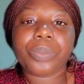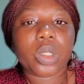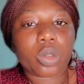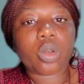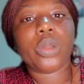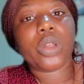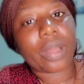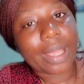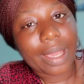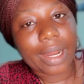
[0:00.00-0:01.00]
So we
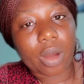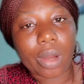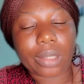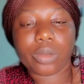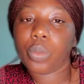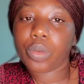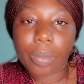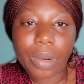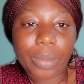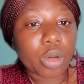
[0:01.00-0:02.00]
don't hear that one. No
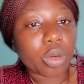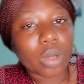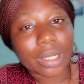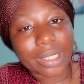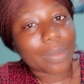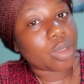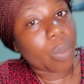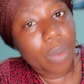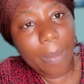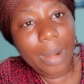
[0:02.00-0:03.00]
problem. We don't want to accept. No
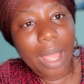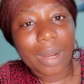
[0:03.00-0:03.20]
problem.